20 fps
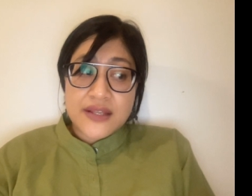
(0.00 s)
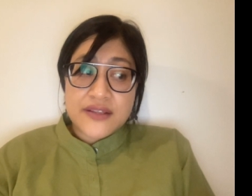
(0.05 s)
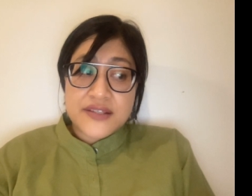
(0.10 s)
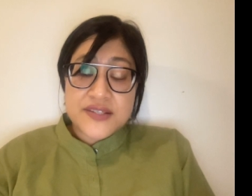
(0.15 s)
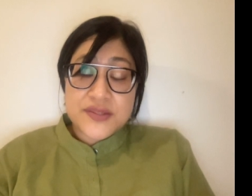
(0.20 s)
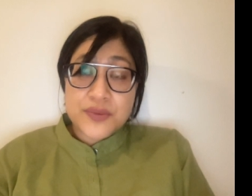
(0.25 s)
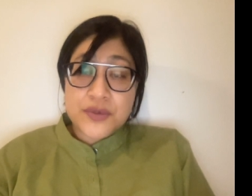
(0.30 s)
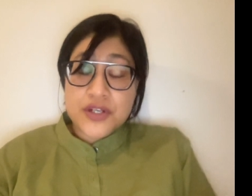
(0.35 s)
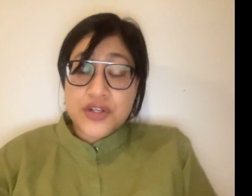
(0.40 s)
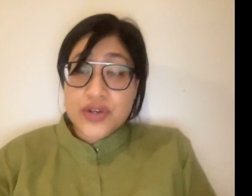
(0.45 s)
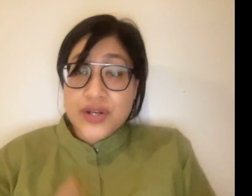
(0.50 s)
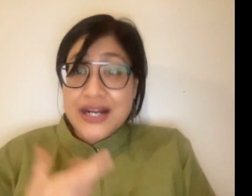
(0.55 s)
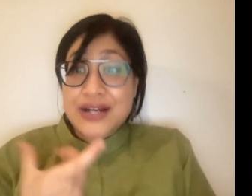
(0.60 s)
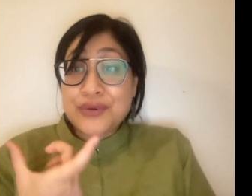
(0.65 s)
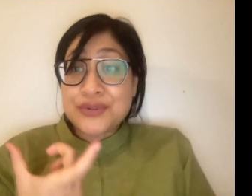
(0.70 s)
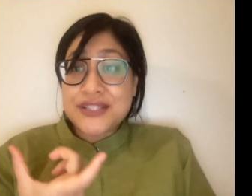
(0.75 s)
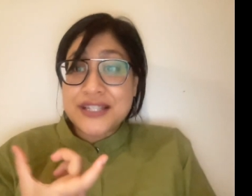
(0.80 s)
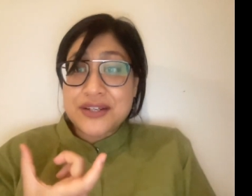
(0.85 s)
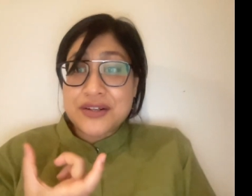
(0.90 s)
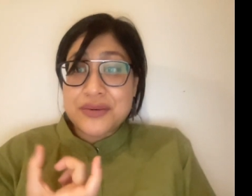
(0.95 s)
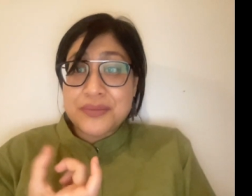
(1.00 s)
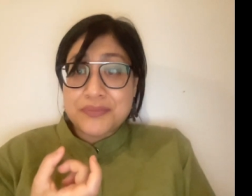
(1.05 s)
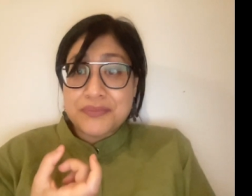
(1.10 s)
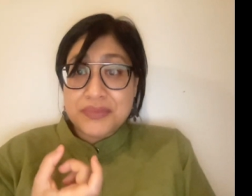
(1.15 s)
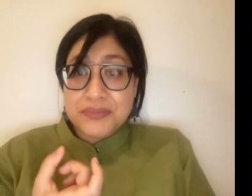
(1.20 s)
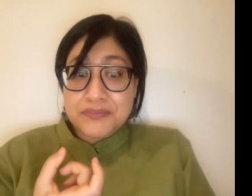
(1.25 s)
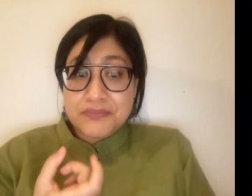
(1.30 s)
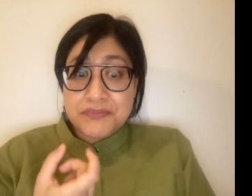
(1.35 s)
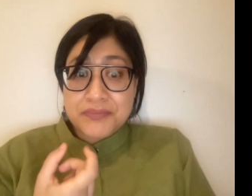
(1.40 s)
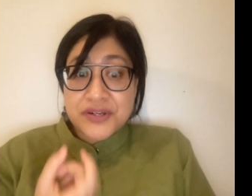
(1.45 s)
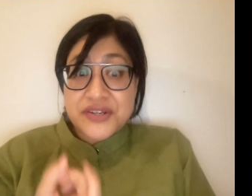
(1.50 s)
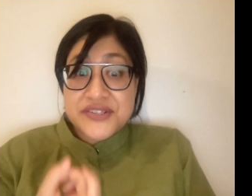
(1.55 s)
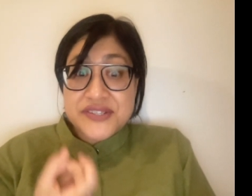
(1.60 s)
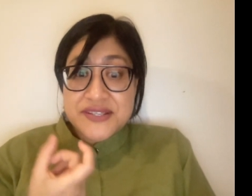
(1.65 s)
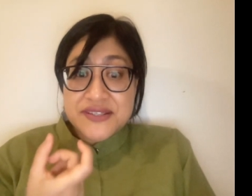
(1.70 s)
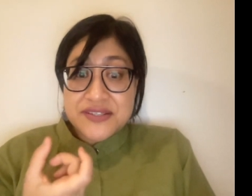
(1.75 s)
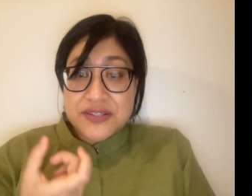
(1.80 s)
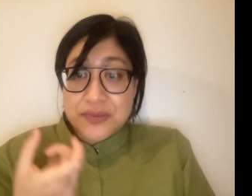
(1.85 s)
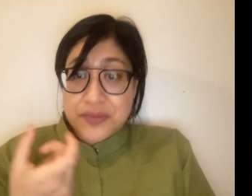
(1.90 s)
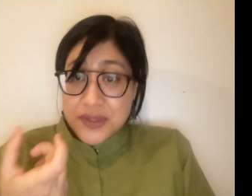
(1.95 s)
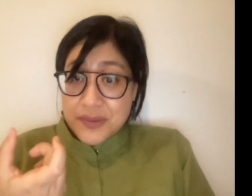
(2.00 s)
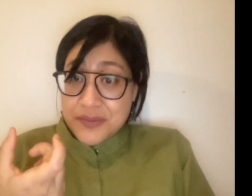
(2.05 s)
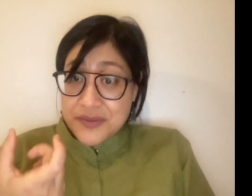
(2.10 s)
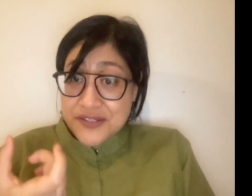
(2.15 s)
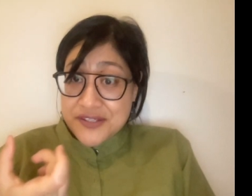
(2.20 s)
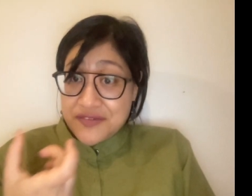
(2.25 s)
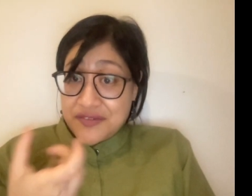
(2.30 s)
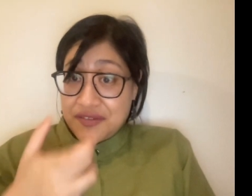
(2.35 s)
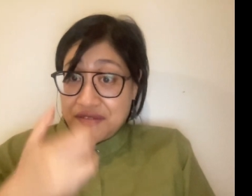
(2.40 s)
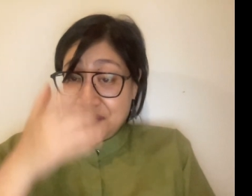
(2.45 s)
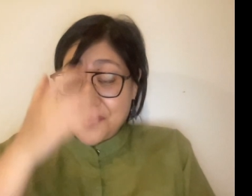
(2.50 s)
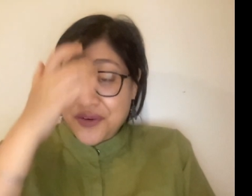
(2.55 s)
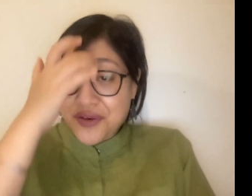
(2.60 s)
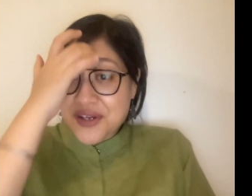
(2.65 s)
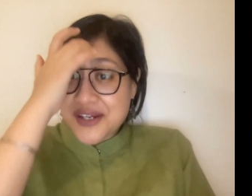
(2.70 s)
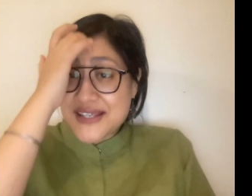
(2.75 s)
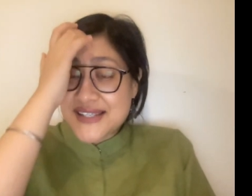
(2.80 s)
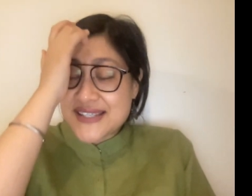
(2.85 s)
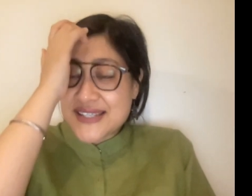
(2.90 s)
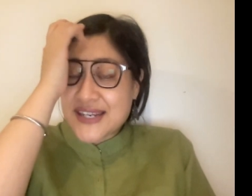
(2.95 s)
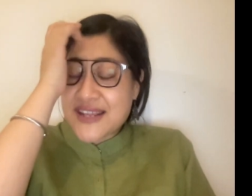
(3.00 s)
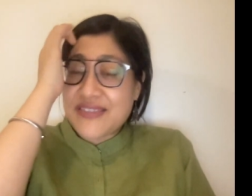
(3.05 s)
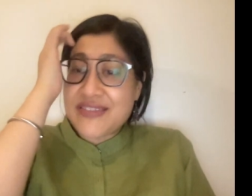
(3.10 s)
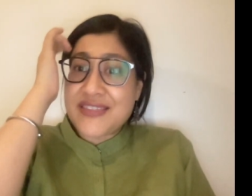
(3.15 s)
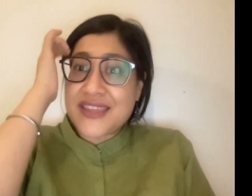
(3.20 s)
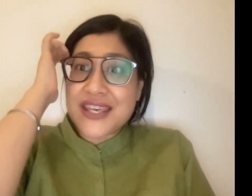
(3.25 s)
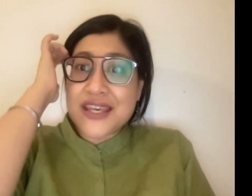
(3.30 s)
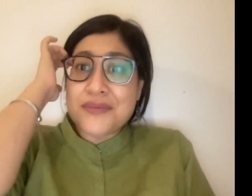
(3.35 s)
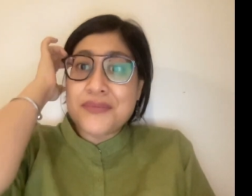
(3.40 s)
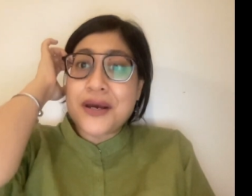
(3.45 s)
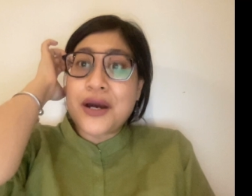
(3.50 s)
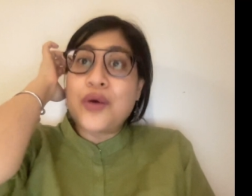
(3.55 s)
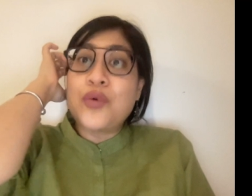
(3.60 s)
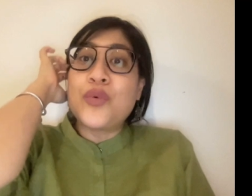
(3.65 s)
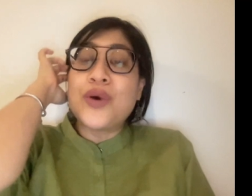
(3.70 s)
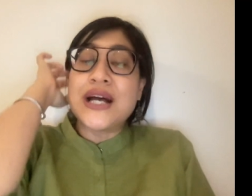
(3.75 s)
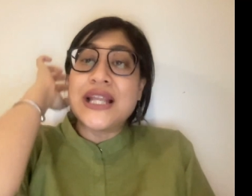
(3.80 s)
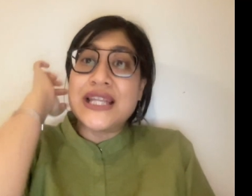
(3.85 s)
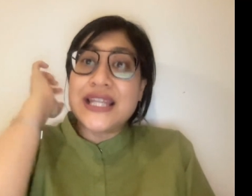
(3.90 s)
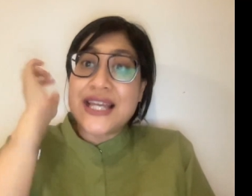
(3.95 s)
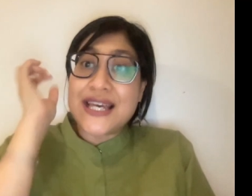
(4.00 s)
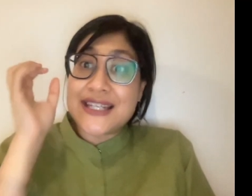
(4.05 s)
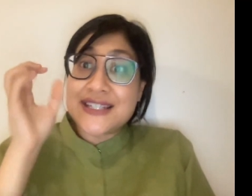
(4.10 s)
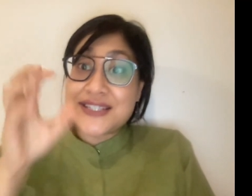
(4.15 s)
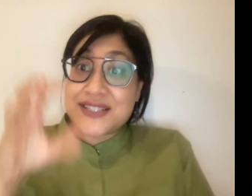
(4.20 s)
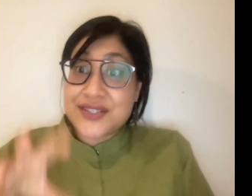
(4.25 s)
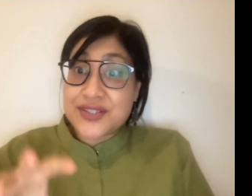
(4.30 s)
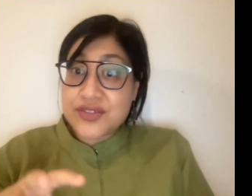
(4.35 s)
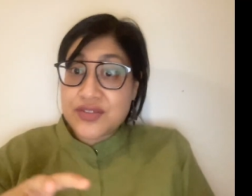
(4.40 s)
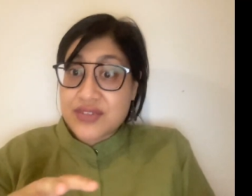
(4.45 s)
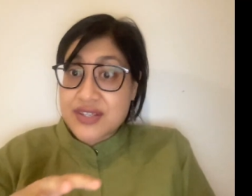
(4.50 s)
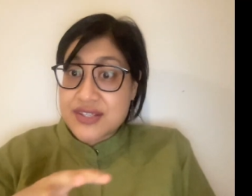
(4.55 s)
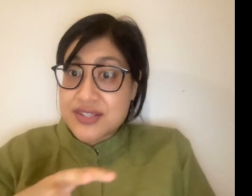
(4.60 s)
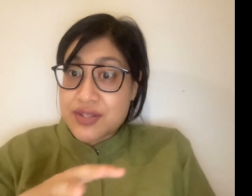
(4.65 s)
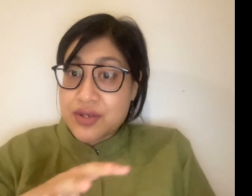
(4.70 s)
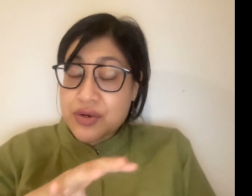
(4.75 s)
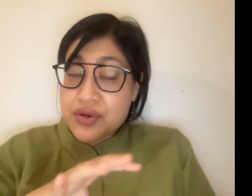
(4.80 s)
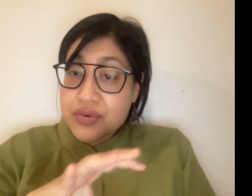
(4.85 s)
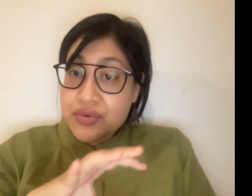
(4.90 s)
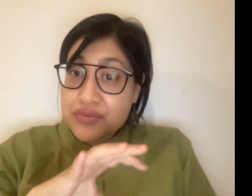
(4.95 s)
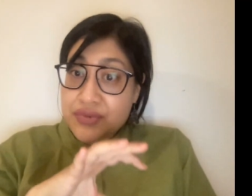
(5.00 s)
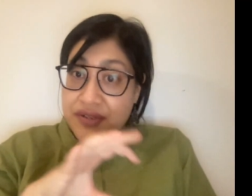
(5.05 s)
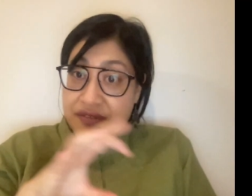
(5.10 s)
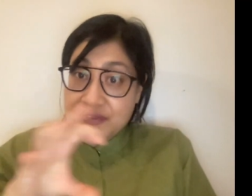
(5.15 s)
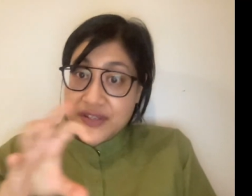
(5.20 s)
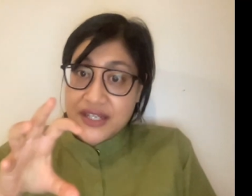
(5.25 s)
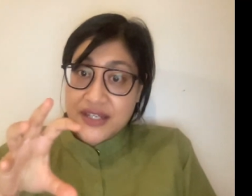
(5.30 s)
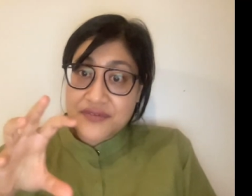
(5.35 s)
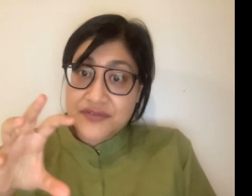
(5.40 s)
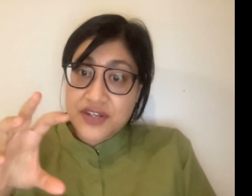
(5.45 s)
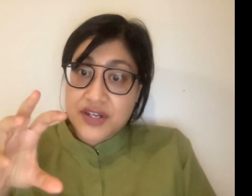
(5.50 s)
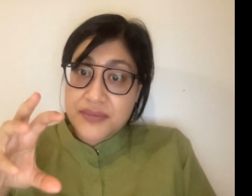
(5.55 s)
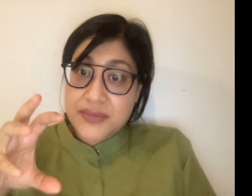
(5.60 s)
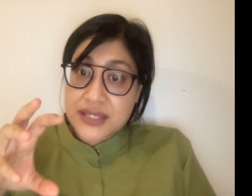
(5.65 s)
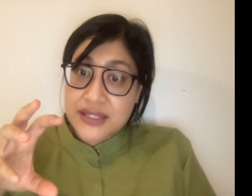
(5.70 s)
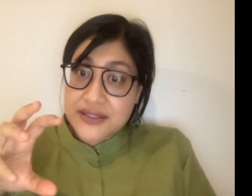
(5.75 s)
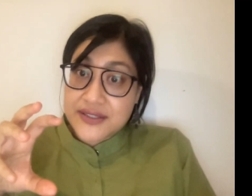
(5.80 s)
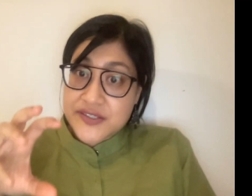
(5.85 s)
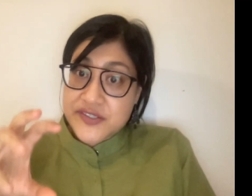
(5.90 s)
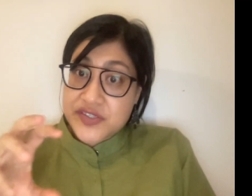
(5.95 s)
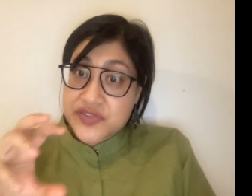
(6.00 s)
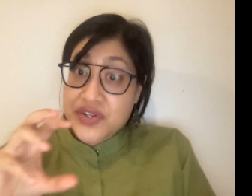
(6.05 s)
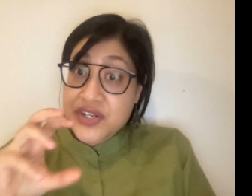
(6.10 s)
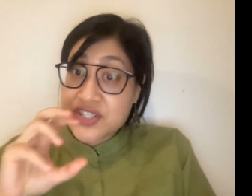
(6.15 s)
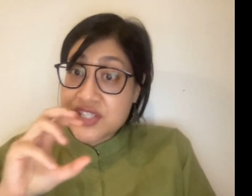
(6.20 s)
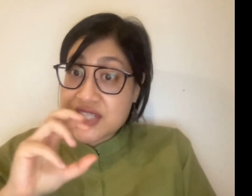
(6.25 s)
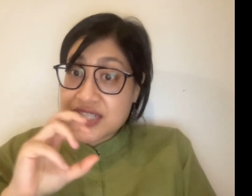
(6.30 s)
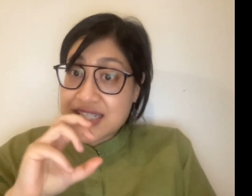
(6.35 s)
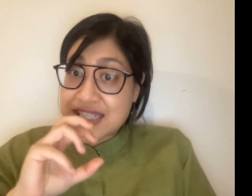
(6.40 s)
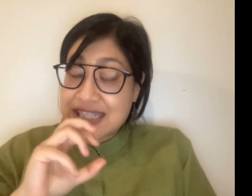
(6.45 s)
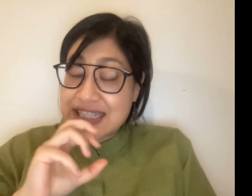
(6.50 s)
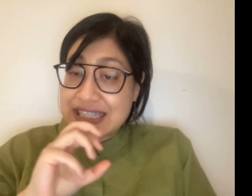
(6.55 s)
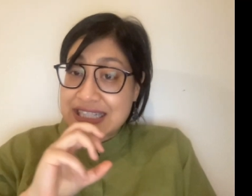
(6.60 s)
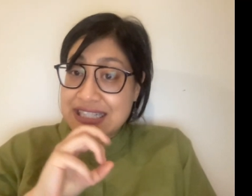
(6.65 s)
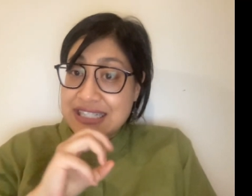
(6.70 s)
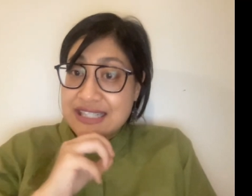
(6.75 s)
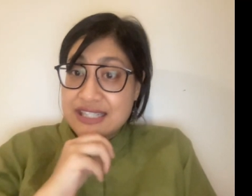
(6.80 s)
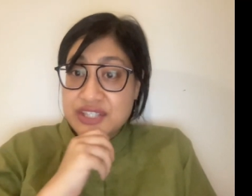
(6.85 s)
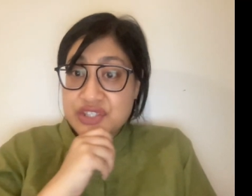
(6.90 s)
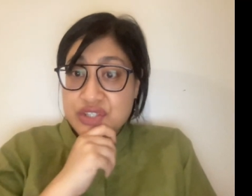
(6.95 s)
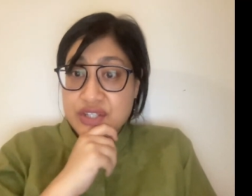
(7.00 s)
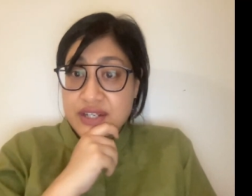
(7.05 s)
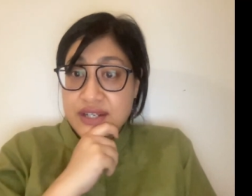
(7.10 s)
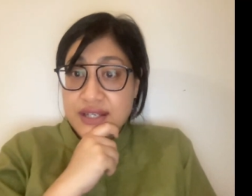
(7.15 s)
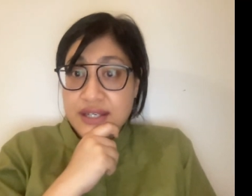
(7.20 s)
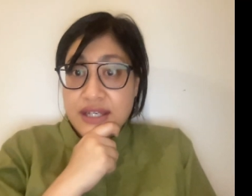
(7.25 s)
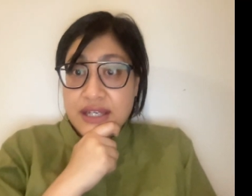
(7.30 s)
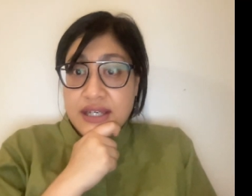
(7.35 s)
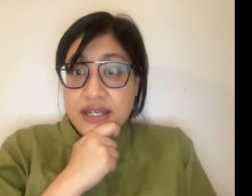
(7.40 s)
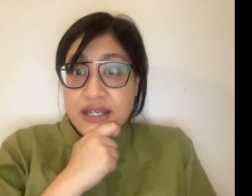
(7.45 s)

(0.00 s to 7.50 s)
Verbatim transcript: this word orangutan or persons or peoples of the forest. And I think about what led to this horrific environmental destruction in Indonesia